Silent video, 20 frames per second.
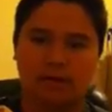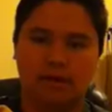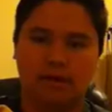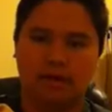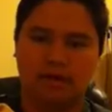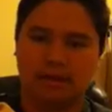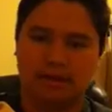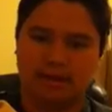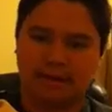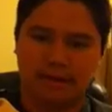
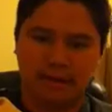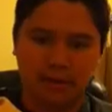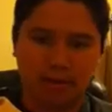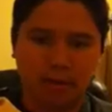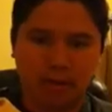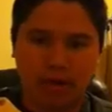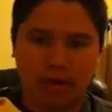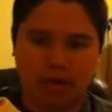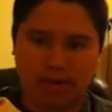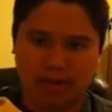unless I
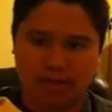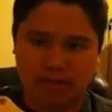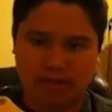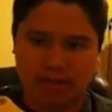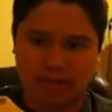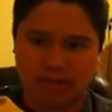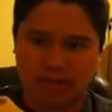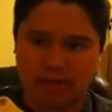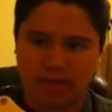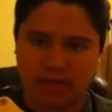want it to
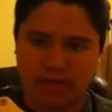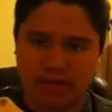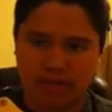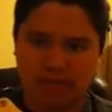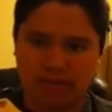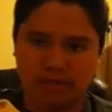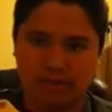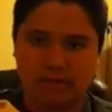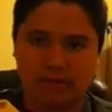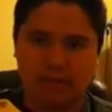change hands.